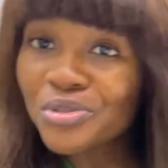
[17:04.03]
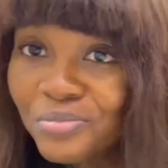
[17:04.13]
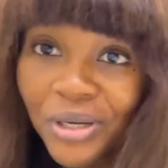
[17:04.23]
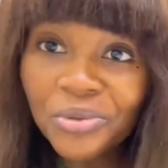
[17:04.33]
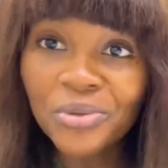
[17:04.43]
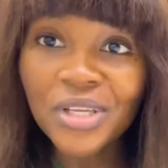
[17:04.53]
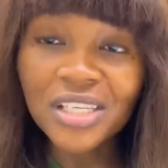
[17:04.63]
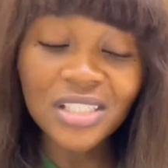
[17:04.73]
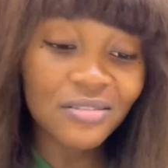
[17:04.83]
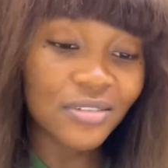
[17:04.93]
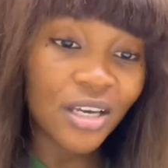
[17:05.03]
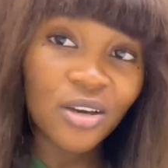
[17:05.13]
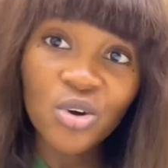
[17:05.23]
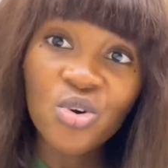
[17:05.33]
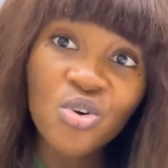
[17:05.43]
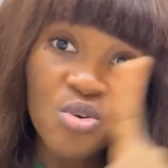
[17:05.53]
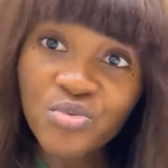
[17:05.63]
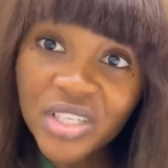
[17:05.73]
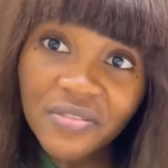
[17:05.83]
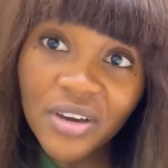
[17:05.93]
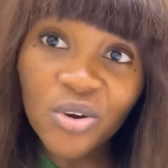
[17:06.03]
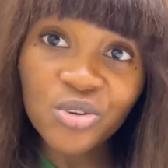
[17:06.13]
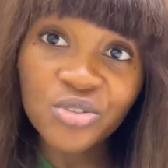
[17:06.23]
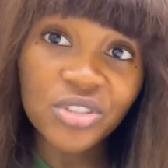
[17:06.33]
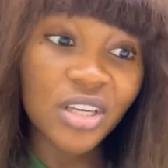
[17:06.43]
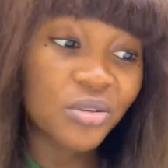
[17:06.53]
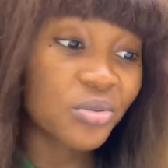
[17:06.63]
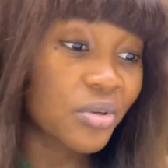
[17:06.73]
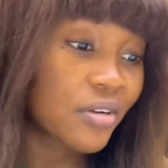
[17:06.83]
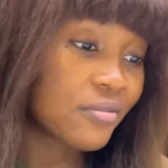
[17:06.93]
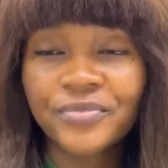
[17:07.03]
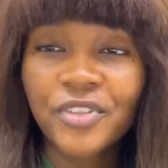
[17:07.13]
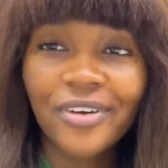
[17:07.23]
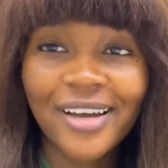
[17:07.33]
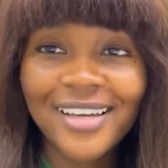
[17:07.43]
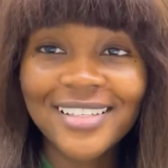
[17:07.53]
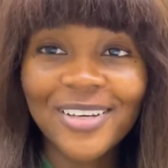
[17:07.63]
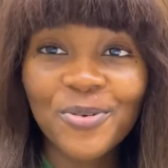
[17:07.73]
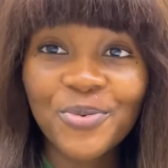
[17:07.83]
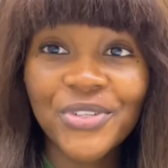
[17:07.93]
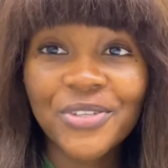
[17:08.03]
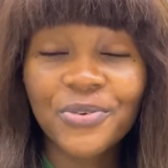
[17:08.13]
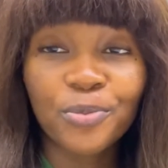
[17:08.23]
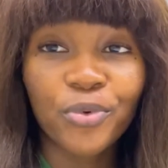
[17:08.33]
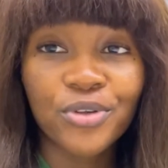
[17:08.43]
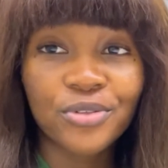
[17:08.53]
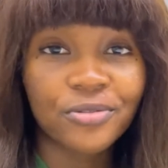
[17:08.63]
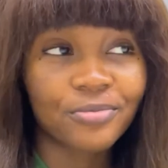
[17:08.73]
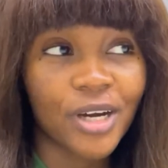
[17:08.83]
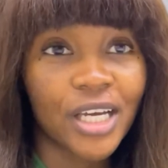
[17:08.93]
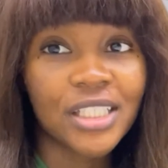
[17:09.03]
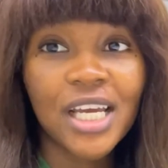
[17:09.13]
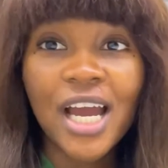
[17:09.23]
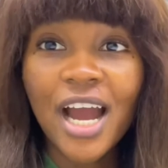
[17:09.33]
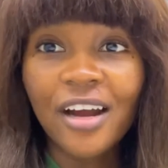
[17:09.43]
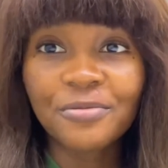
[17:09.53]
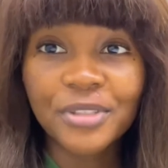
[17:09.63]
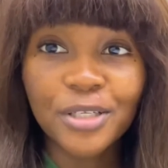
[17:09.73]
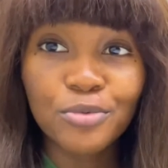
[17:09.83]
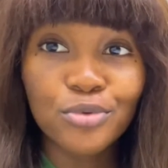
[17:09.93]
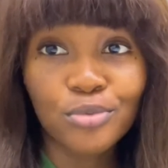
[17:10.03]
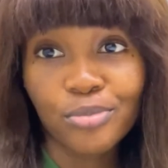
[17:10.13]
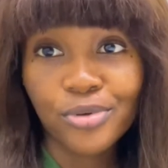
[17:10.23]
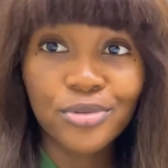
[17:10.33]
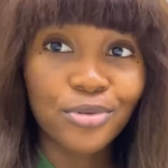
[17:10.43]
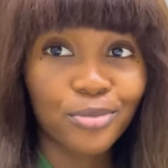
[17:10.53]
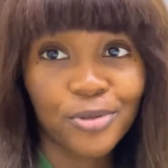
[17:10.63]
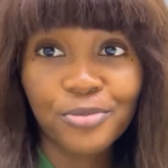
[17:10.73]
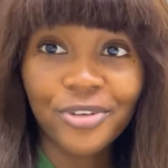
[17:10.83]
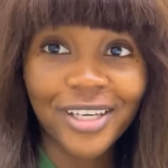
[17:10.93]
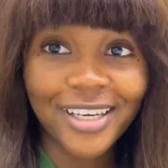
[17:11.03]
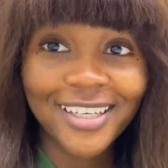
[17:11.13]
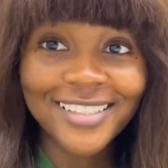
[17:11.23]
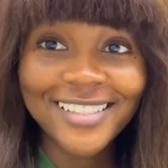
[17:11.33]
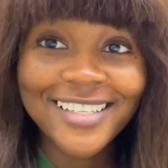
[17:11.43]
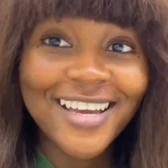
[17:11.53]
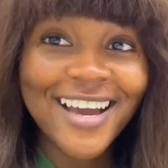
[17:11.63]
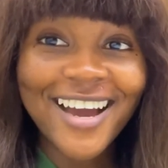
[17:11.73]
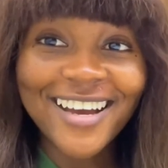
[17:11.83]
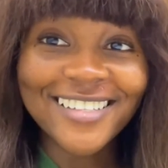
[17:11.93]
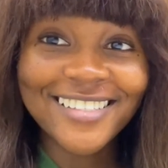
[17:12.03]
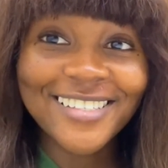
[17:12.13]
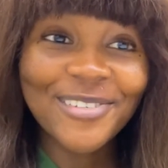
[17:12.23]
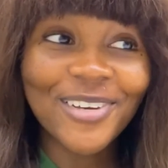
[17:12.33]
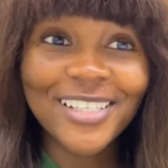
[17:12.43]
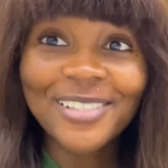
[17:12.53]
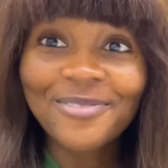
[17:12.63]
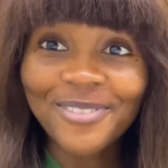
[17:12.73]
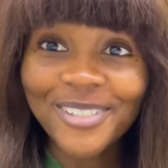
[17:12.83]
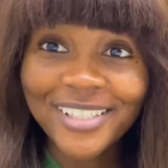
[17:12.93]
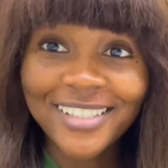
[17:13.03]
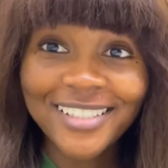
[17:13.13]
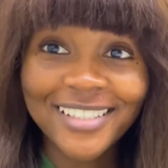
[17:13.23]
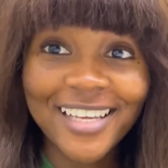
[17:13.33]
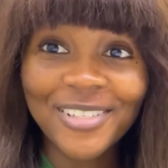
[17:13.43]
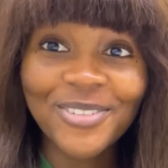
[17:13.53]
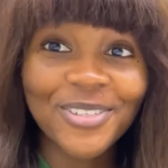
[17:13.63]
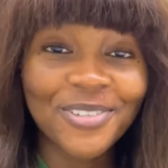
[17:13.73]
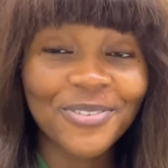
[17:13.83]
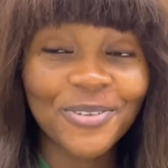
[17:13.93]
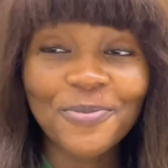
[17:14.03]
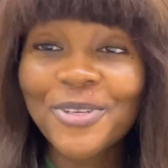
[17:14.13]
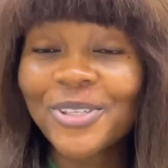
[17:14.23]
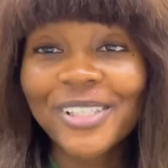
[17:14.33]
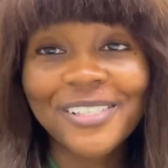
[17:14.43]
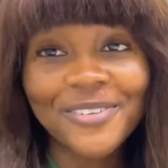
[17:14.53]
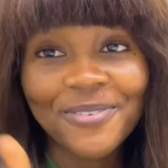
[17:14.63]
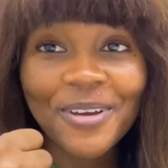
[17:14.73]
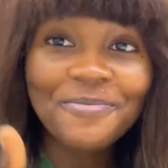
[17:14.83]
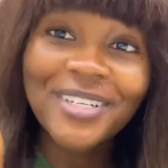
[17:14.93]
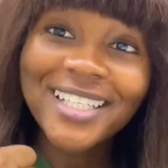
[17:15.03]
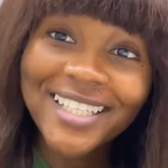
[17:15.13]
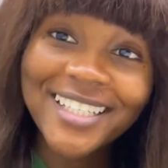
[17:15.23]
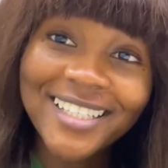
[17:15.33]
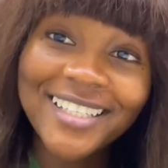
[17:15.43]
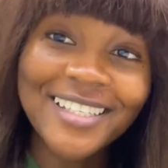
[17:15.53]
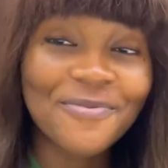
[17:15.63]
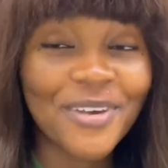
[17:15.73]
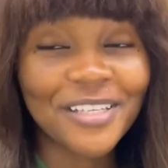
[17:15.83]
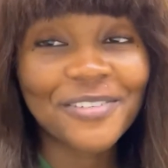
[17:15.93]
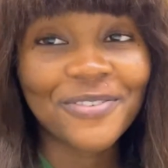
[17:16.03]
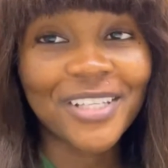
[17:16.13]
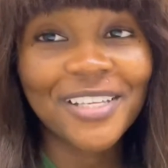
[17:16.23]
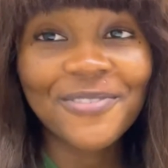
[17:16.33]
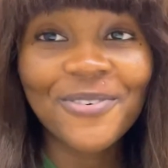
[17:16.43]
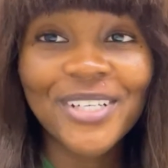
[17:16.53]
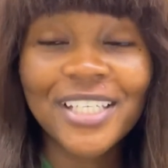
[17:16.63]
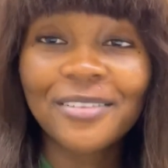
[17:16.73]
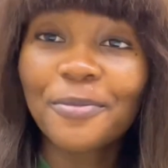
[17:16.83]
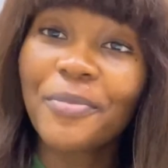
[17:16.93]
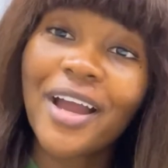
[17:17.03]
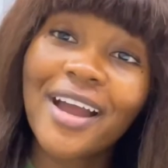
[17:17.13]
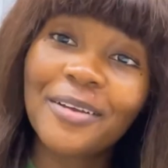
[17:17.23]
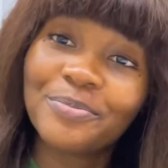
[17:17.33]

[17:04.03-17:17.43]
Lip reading: you back to Nigeria or whichever country that you are. So guys, I hope with this 3 points of mine, I've been able to bust your bubble again. And if you actually watch, enjoy this video, make sure you hit the subscribe button. See you in the next video. Thanks for watching. Bye.